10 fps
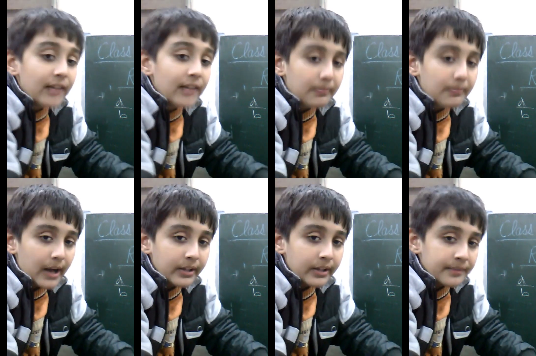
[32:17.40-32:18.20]
part
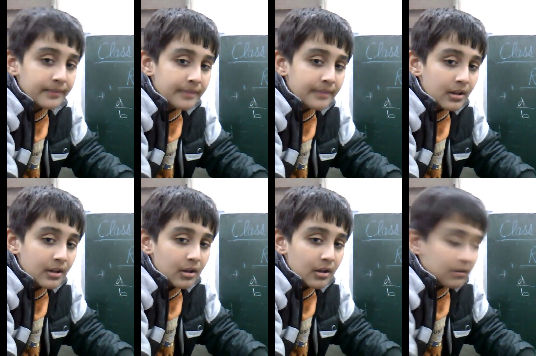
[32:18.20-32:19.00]

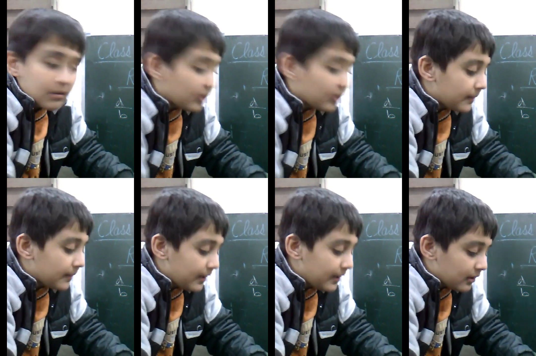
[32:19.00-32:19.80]
would
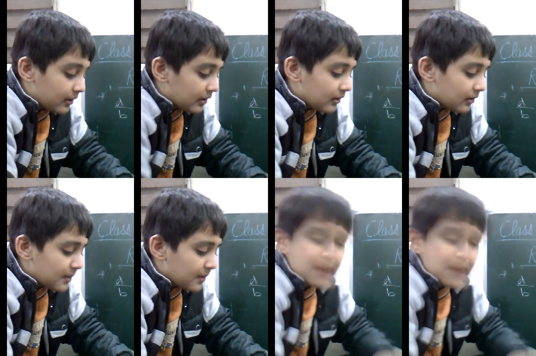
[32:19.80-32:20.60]
be
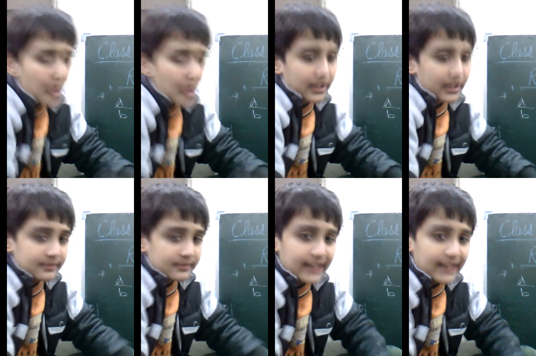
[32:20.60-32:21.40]
B upon A,
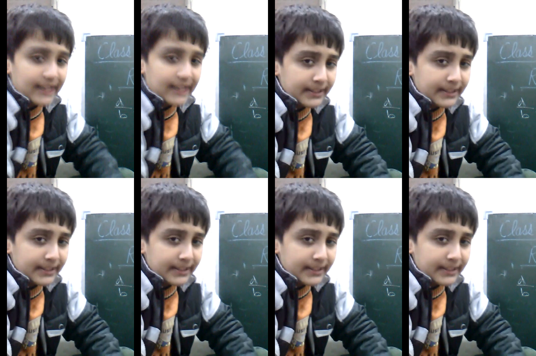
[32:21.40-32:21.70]
right?